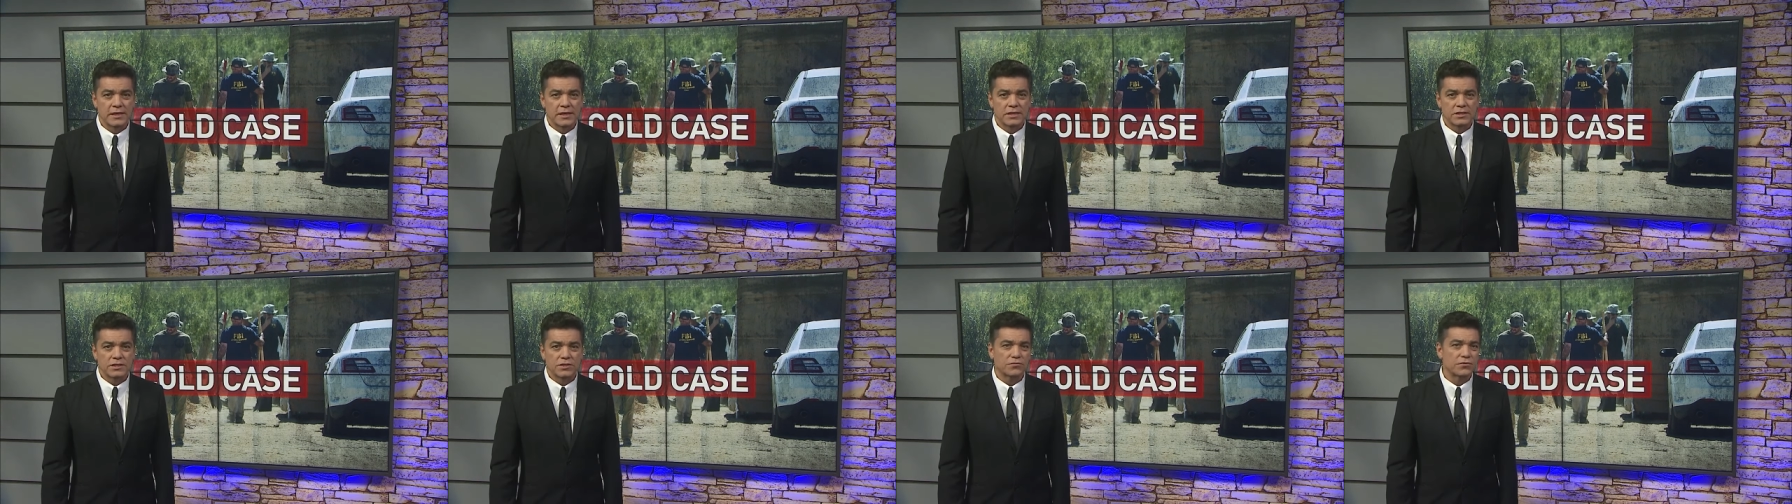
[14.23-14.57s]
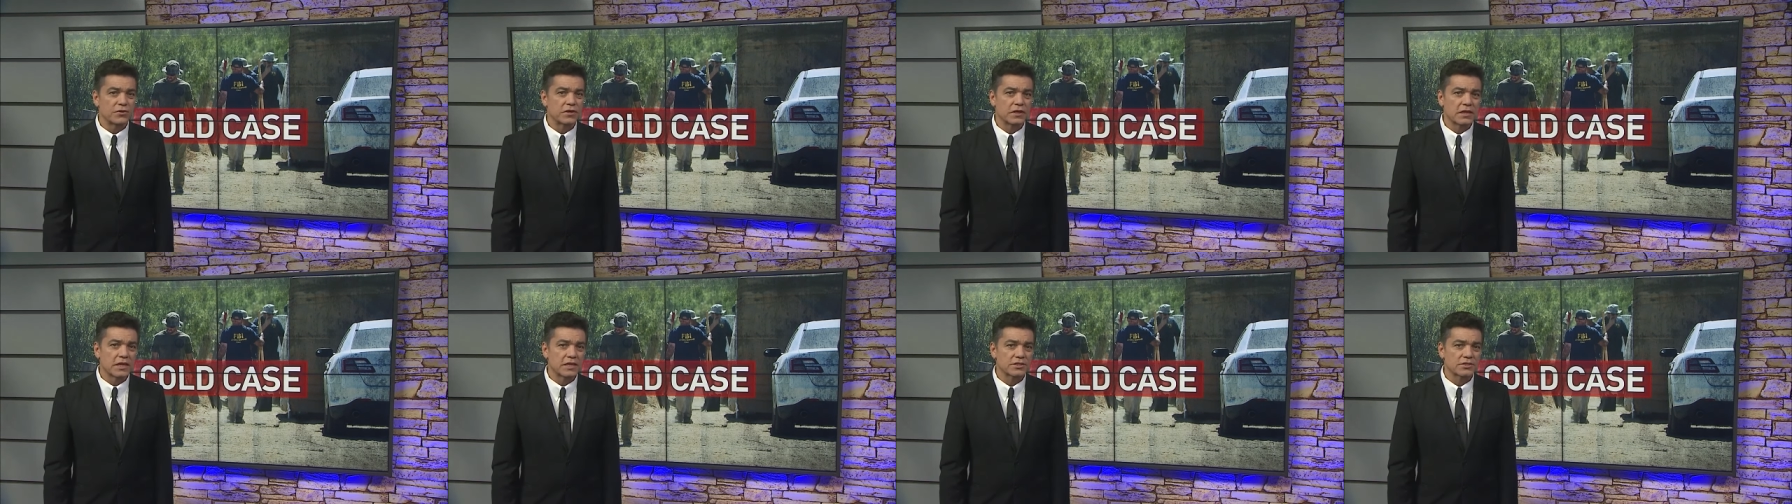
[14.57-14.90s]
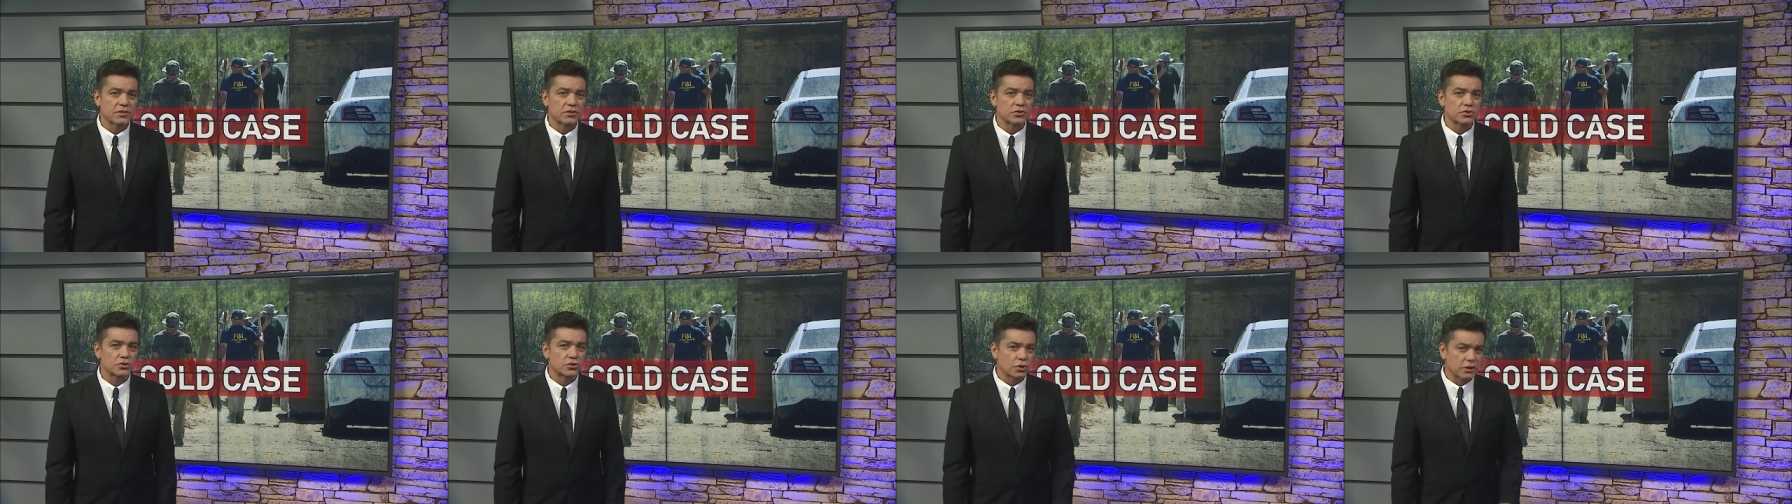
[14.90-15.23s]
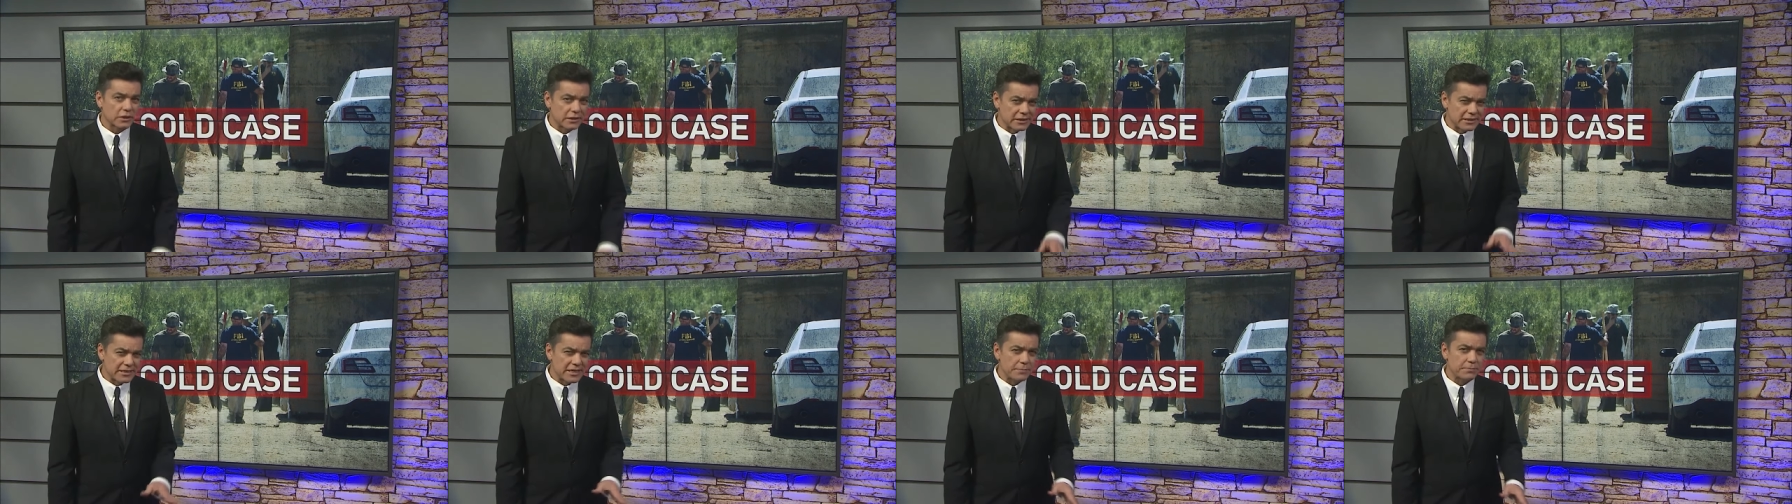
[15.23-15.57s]
Sofia Alessio took
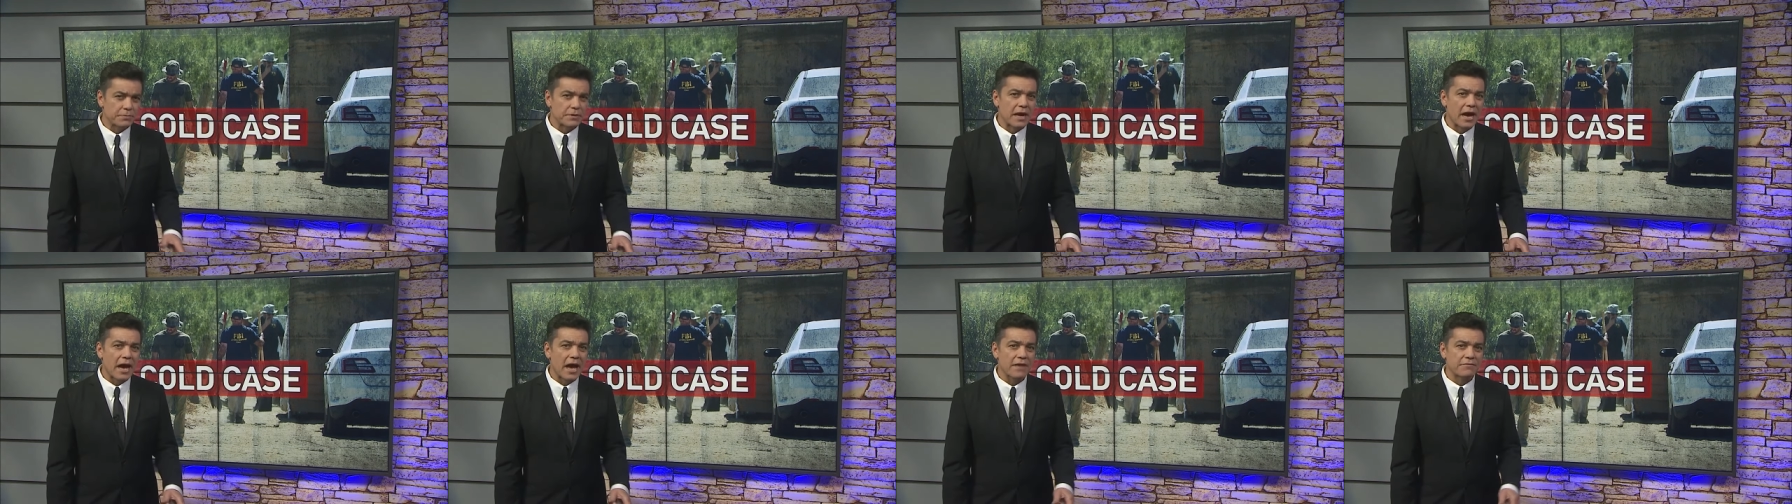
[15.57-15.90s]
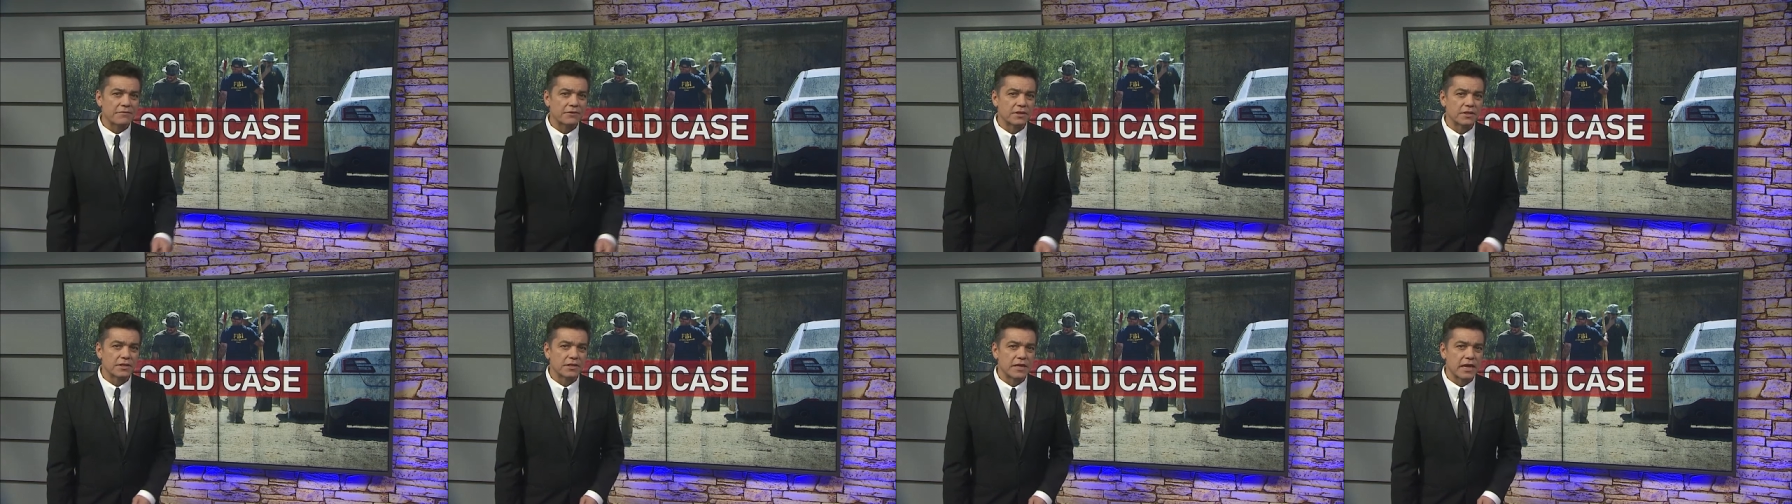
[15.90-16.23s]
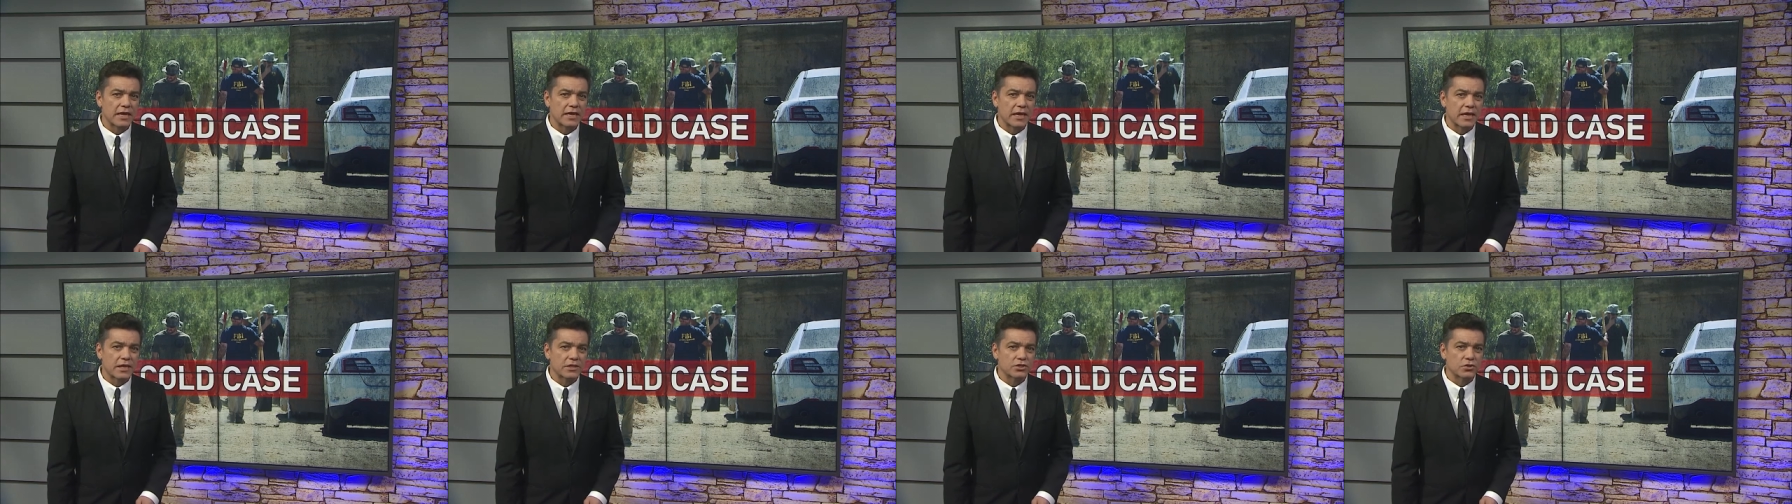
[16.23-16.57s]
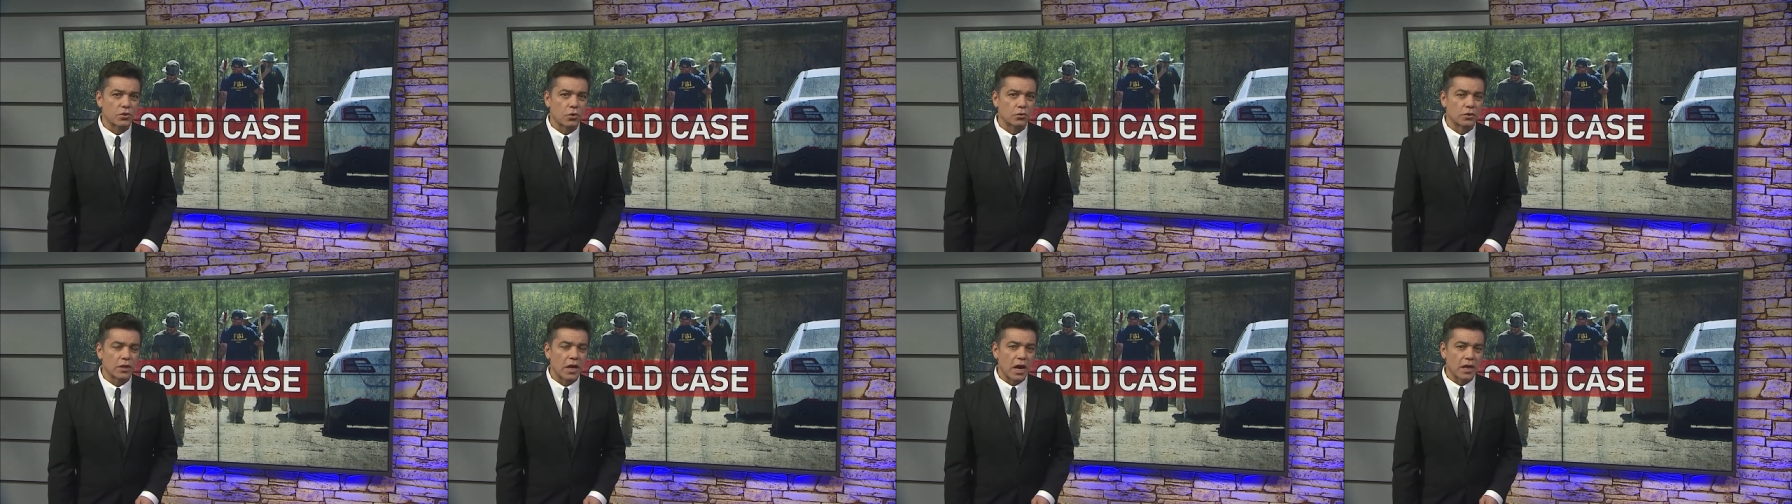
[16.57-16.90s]
a deep dive into the
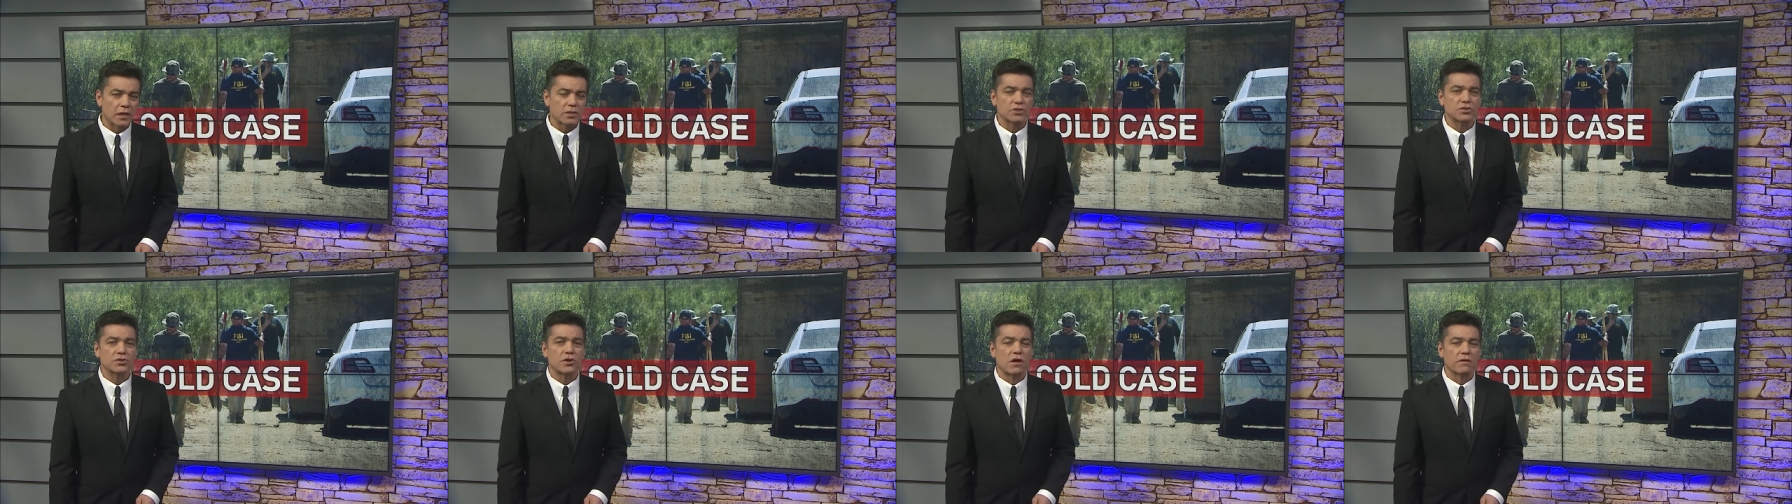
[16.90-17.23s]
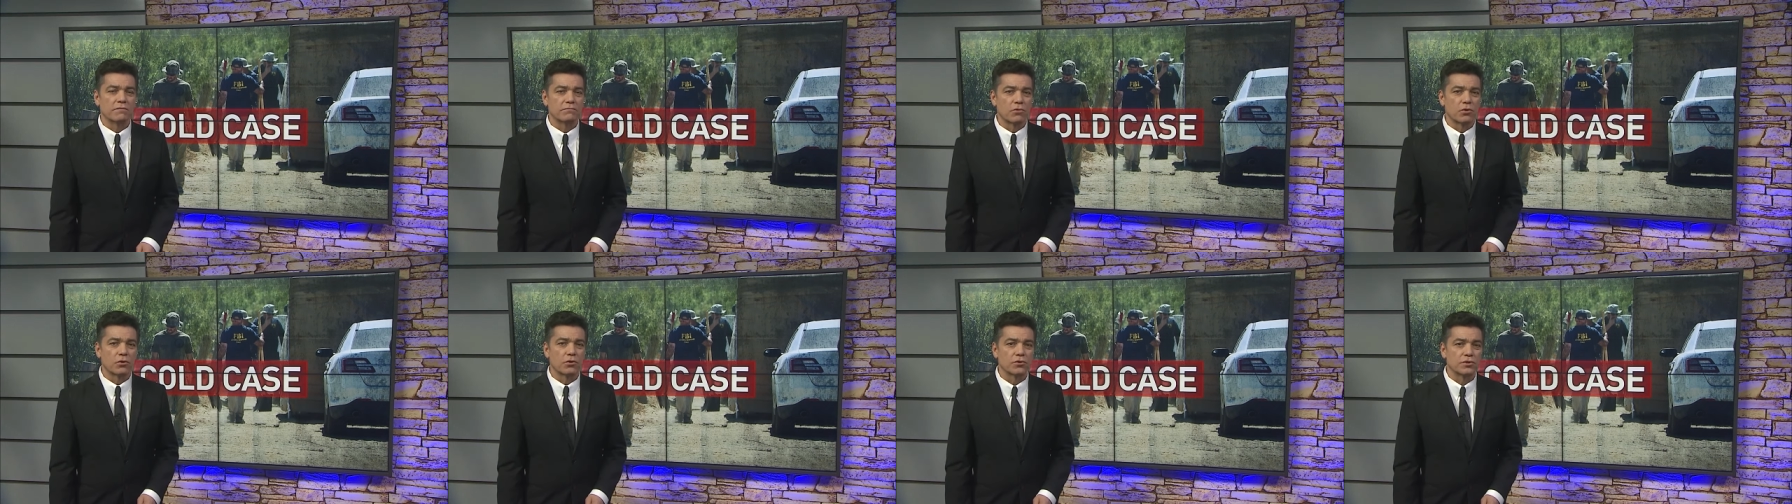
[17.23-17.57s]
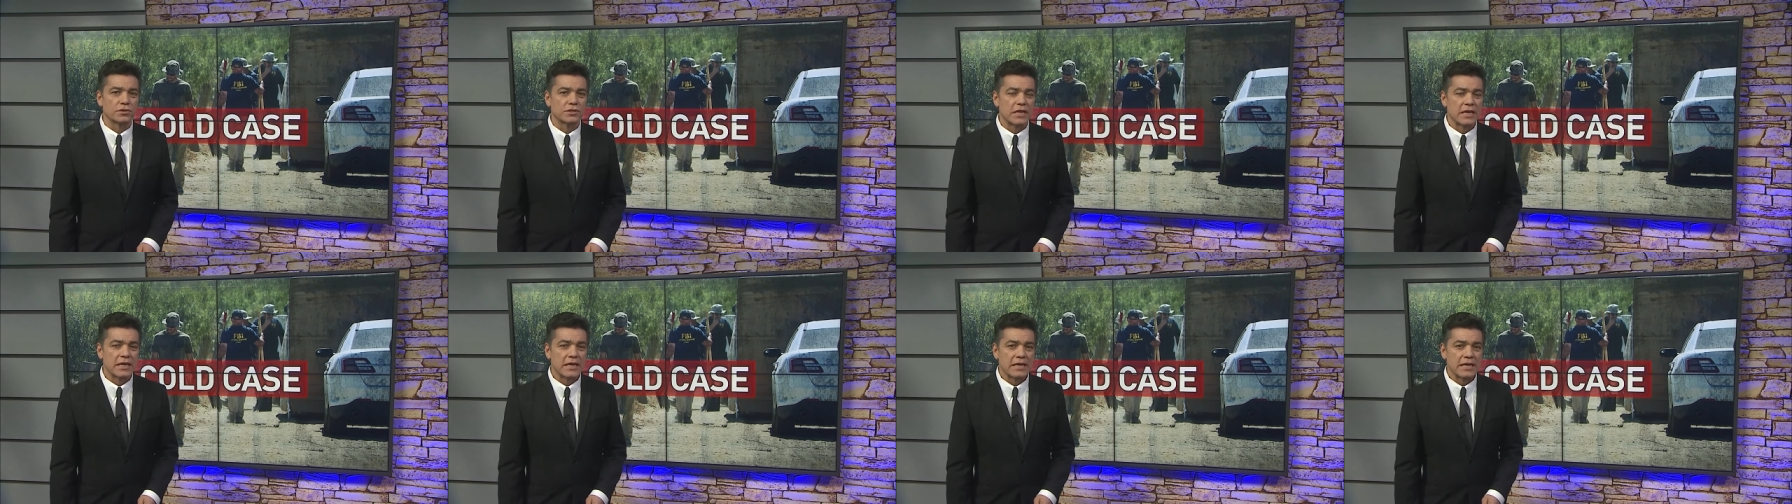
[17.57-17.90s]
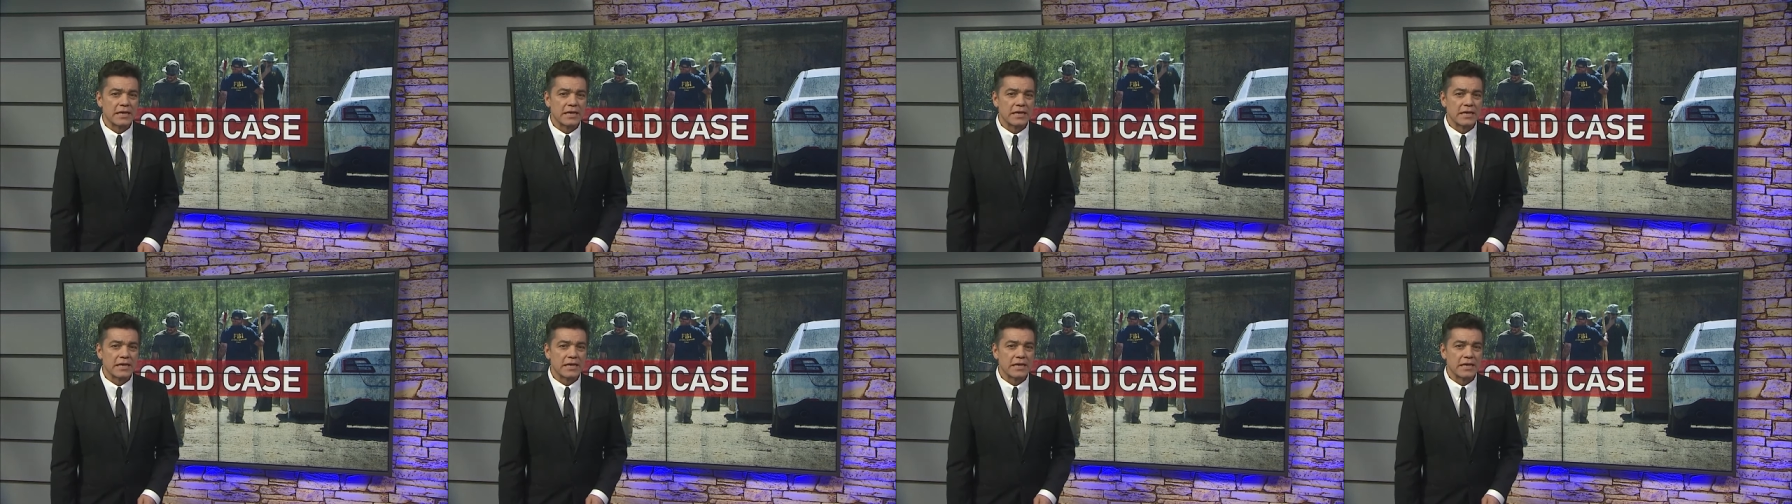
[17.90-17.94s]
decades-old unsolved murders